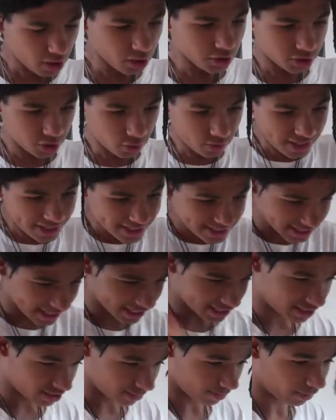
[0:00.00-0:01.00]
So he
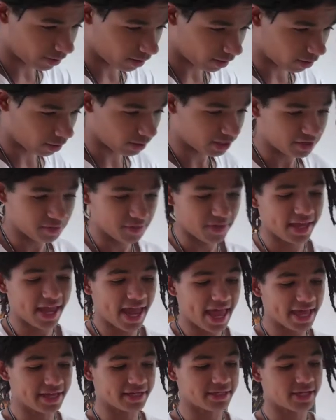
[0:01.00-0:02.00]
sinks the Pearl, and in the
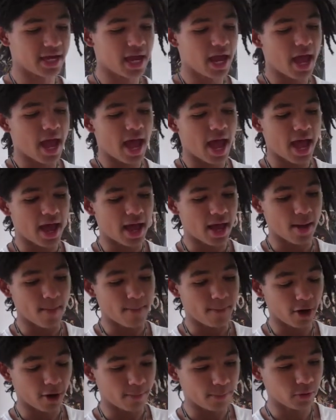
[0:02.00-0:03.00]
end, uh,
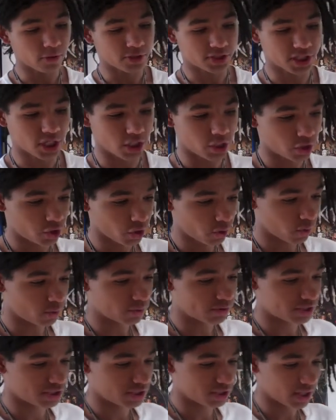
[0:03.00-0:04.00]
Barbossa
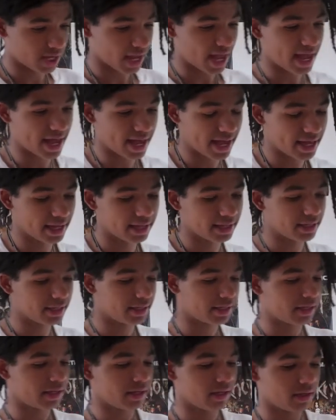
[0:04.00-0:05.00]
goes, uh,
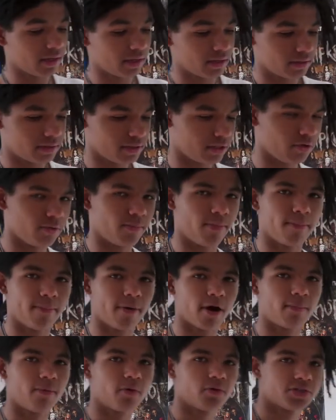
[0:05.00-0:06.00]
you know,
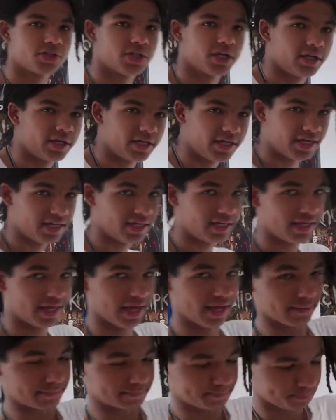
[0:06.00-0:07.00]
Barbossa, he,
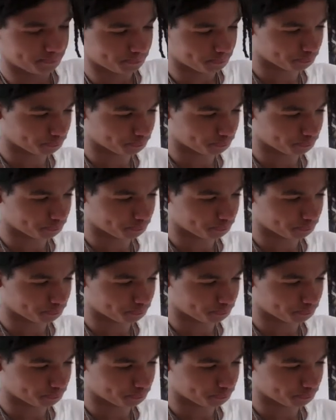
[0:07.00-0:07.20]
um,